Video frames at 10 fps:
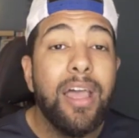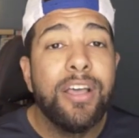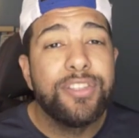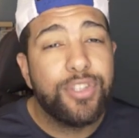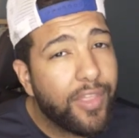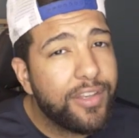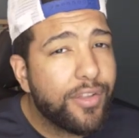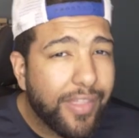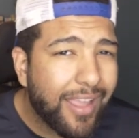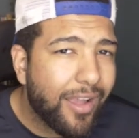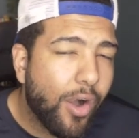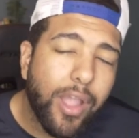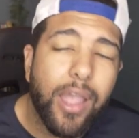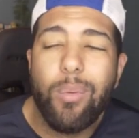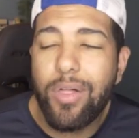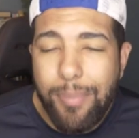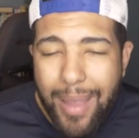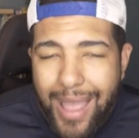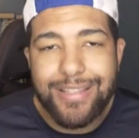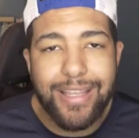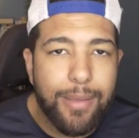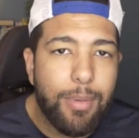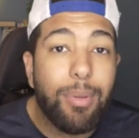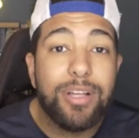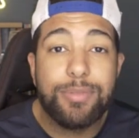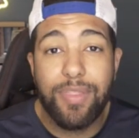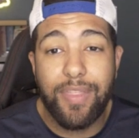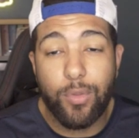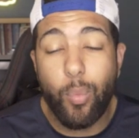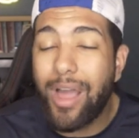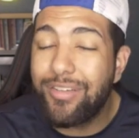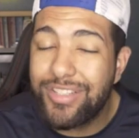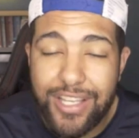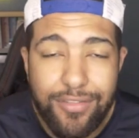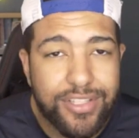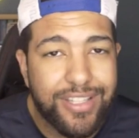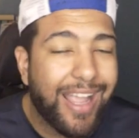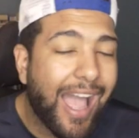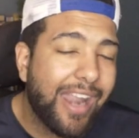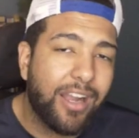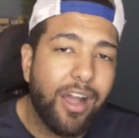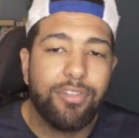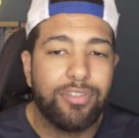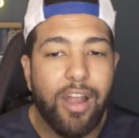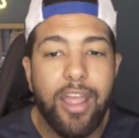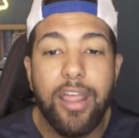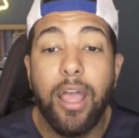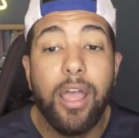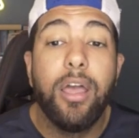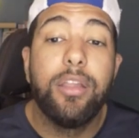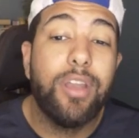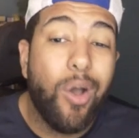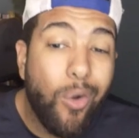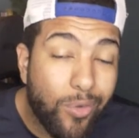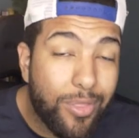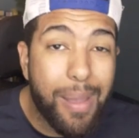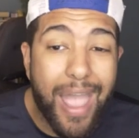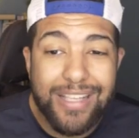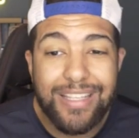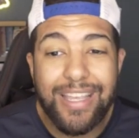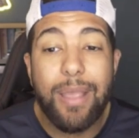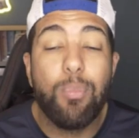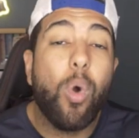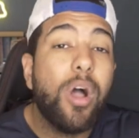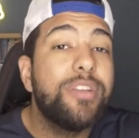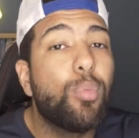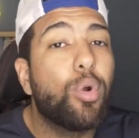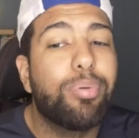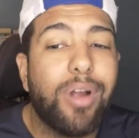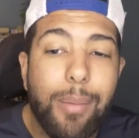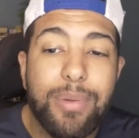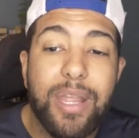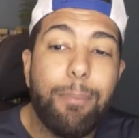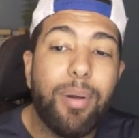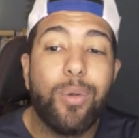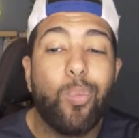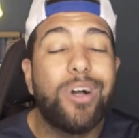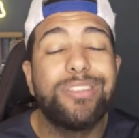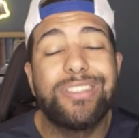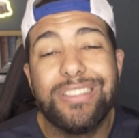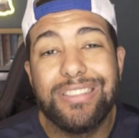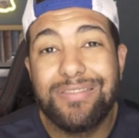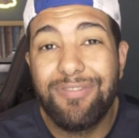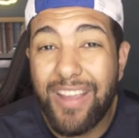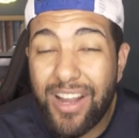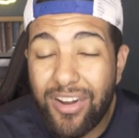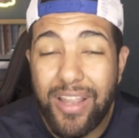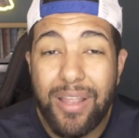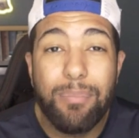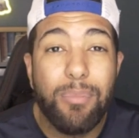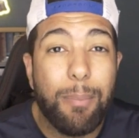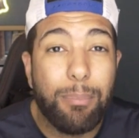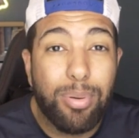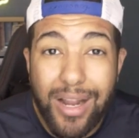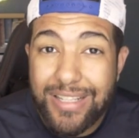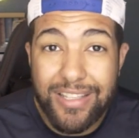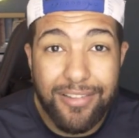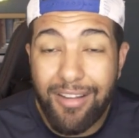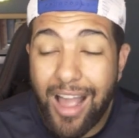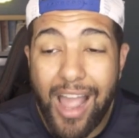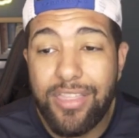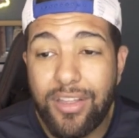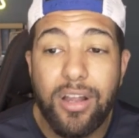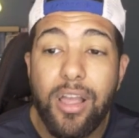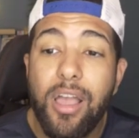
So then you're thinking, okay, well, the passing game, it must be then. The wide receivers, they got it covered, right? No, the passing game was more prominent, but it wasn't very impressive either.